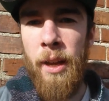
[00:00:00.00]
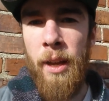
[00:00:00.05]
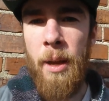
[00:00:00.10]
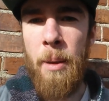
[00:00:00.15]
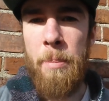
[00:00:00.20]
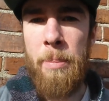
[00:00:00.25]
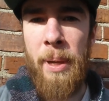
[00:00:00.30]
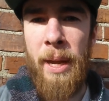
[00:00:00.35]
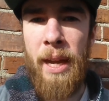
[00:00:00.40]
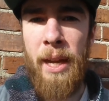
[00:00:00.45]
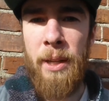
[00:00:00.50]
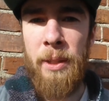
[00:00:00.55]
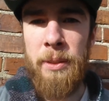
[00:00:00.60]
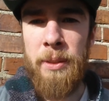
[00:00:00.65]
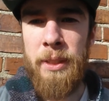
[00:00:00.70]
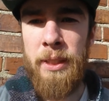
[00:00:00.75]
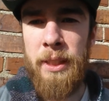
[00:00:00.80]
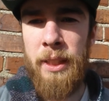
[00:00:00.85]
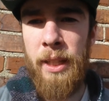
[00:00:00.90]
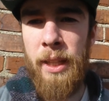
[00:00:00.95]

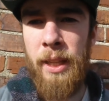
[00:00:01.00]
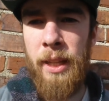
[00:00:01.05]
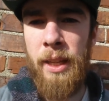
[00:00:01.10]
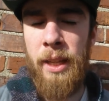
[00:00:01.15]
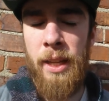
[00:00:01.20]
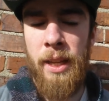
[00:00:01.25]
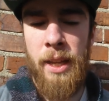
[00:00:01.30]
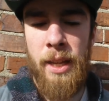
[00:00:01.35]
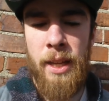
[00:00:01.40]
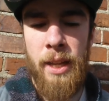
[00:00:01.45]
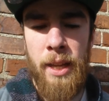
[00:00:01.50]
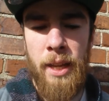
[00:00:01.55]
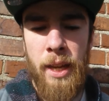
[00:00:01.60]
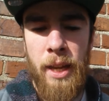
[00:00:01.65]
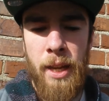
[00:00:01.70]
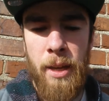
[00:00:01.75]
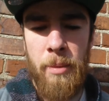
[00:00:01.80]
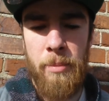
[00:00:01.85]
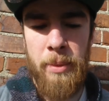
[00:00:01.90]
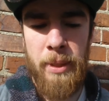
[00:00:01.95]
about
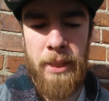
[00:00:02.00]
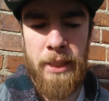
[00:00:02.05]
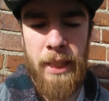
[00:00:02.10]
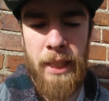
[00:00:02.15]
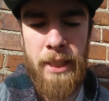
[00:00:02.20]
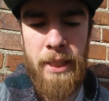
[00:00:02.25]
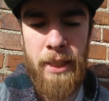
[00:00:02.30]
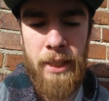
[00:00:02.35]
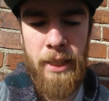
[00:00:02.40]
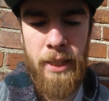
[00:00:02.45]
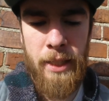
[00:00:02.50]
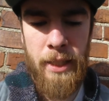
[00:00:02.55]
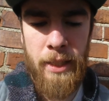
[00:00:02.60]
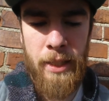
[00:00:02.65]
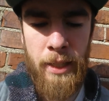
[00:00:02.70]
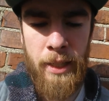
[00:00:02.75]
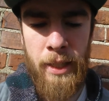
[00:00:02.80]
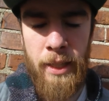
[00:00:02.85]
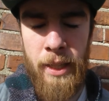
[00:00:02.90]
um, this idea